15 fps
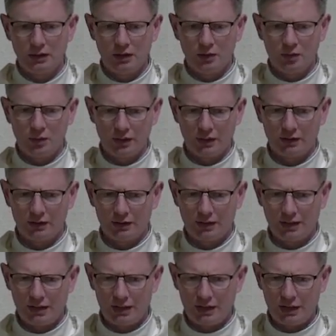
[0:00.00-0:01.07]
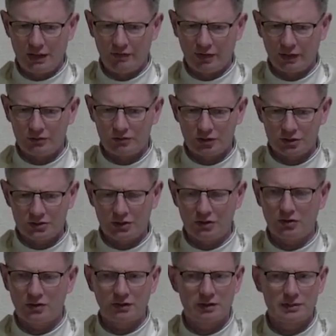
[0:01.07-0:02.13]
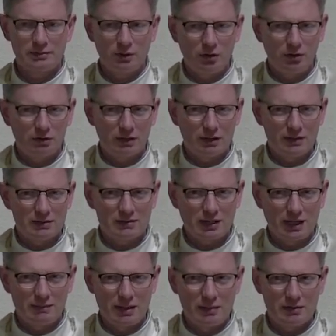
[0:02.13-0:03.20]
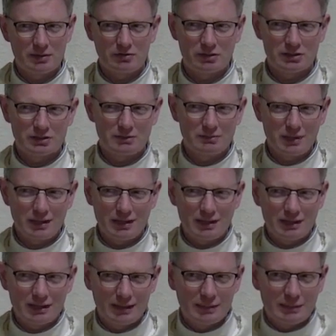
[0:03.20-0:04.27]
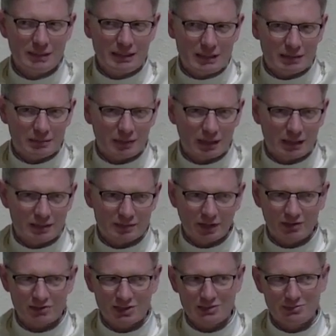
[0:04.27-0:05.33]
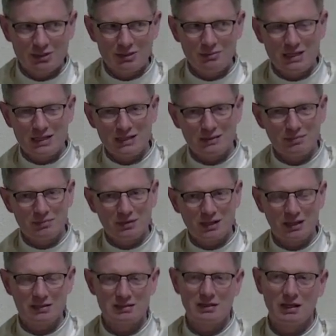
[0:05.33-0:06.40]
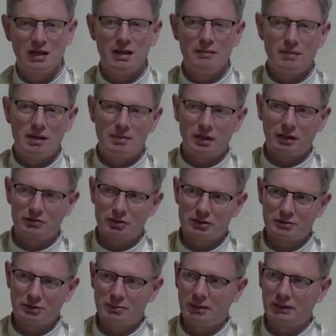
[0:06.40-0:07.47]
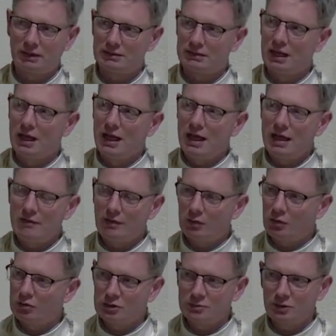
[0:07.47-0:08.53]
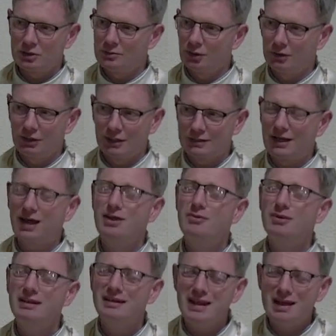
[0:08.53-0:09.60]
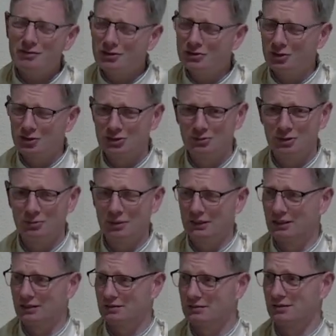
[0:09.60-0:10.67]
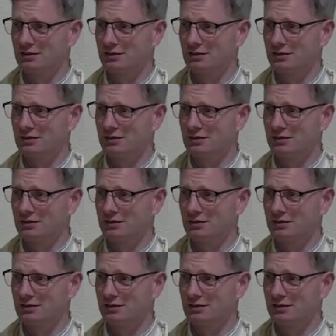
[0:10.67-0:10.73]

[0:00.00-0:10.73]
where if I can trust the Lord in the small things, I'll be able to trust Him in the medium things. If I can trust Him in the medium things, maybe I can trust Him with the big things. If I don't trust Him with the small things, I will never trust Him with the big things.